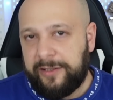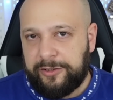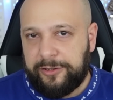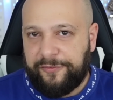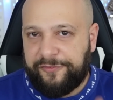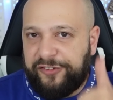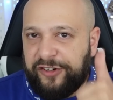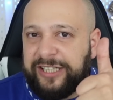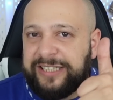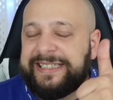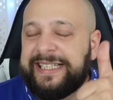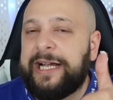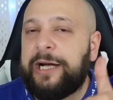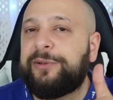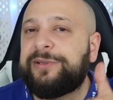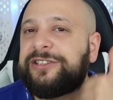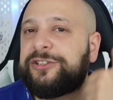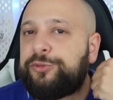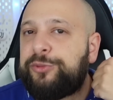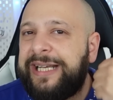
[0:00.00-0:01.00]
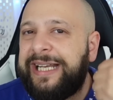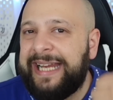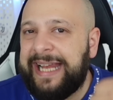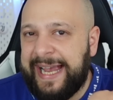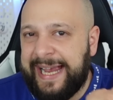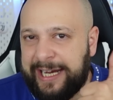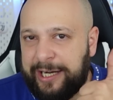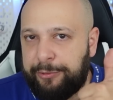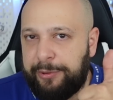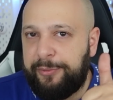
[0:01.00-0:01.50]
The first thing, I was really
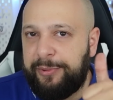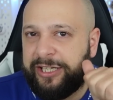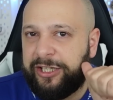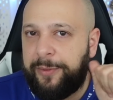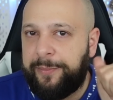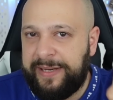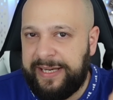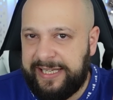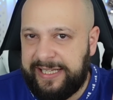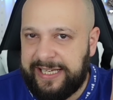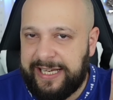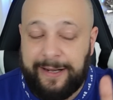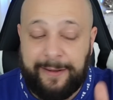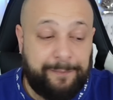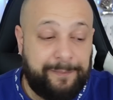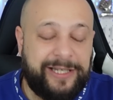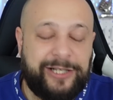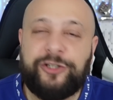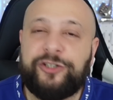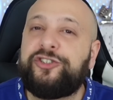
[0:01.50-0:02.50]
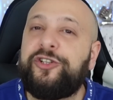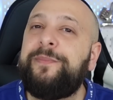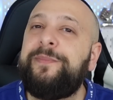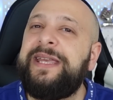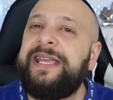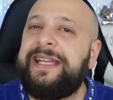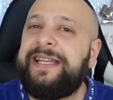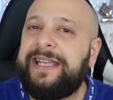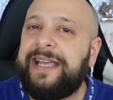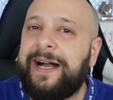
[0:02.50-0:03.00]
angry with the media because the
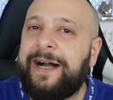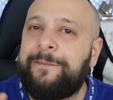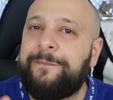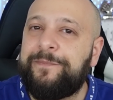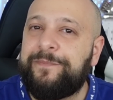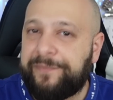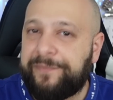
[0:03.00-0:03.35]
media,